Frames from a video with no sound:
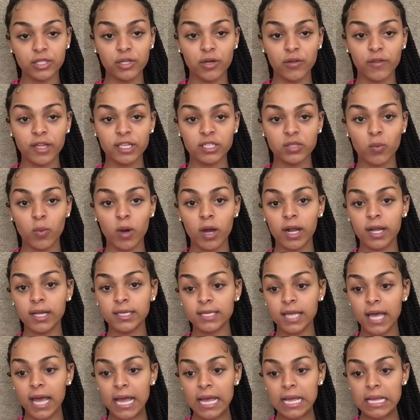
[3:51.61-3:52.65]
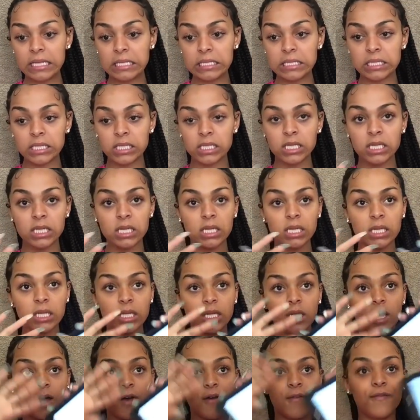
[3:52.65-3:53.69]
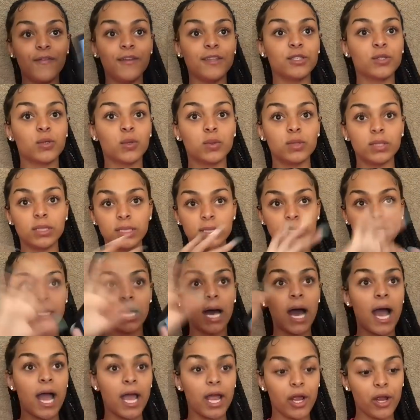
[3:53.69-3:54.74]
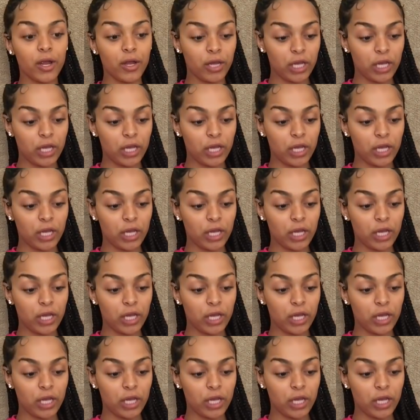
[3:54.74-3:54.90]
You know, they just want us as a physical desire,